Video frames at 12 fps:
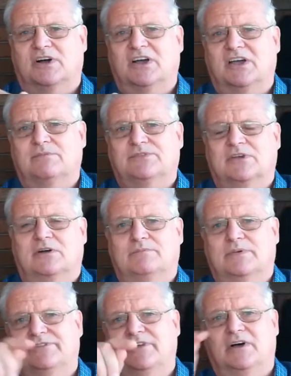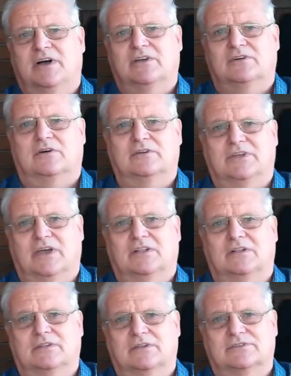"I am so busy, I can't
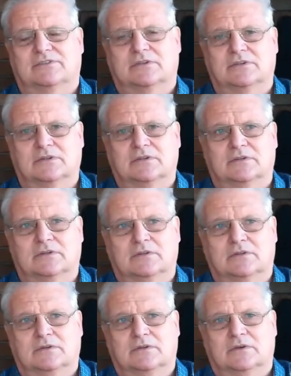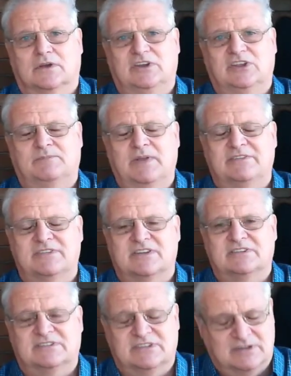handle this." And he spends the
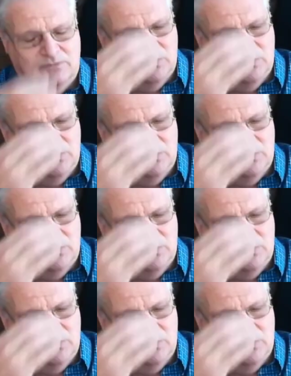rest of the